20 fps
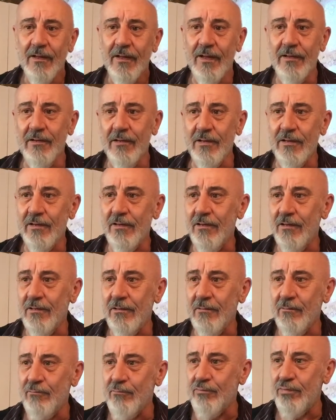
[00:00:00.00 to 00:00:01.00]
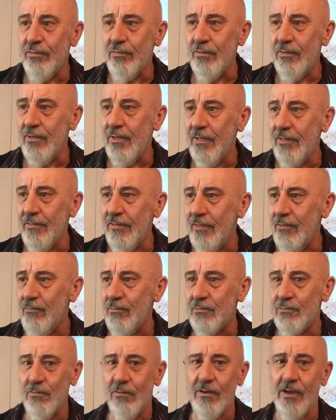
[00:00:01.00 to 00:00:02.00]
and I think it
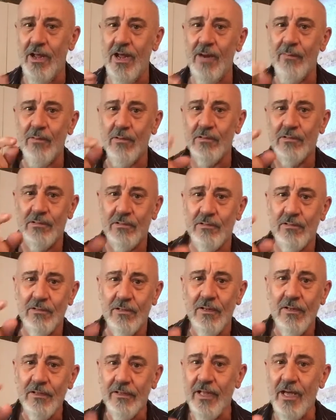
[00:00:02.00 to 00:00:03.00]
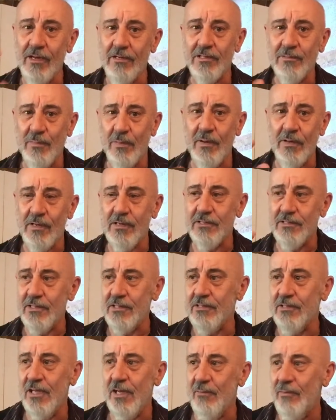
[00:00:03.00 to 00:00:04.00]
was Rona Ambrose or Candice Bergen
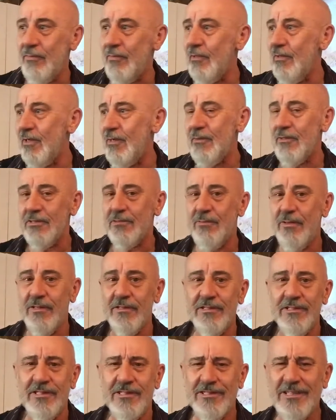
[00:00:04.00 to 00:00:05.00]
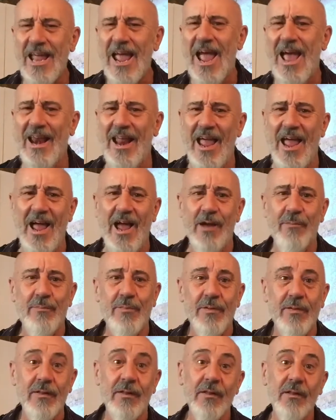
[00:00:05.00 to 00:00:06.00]
said something, and the Liberals went, shut up.
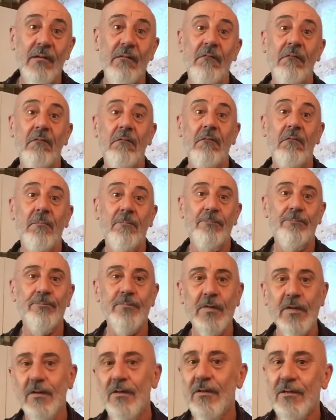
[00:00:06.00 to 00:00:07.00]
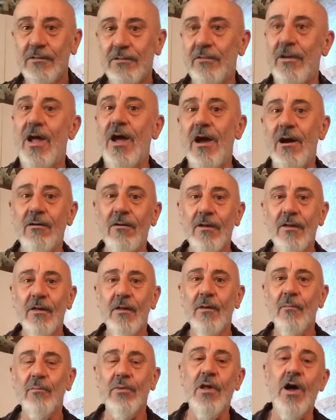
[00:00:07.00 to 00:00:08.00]
So now
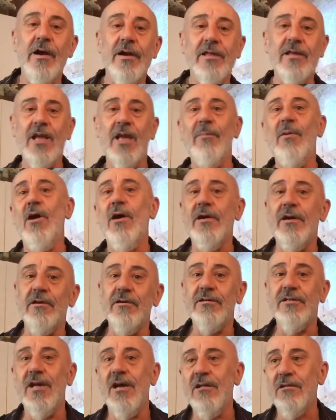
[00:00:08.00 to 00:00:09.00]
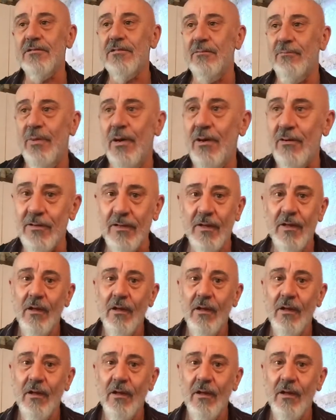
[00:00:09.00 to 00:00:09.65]
Blondie come on here to tell us about